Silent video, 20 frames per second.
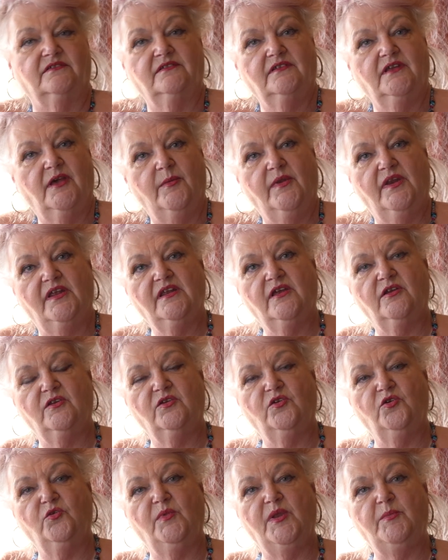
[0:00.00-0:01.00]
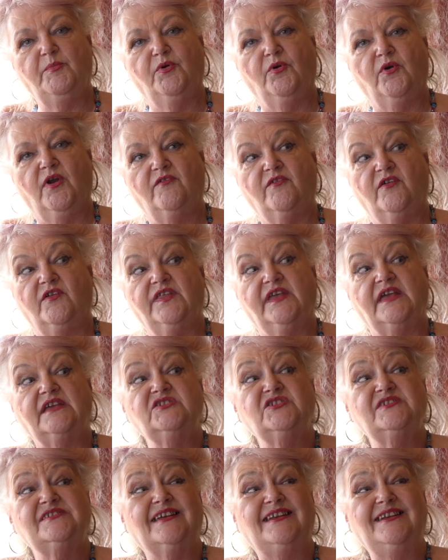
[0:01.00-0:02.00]
I mean, I don't normally pour over everything. It's
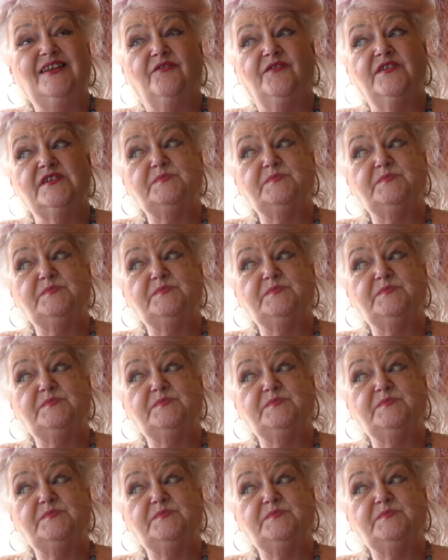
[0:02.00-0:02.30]
just, I love this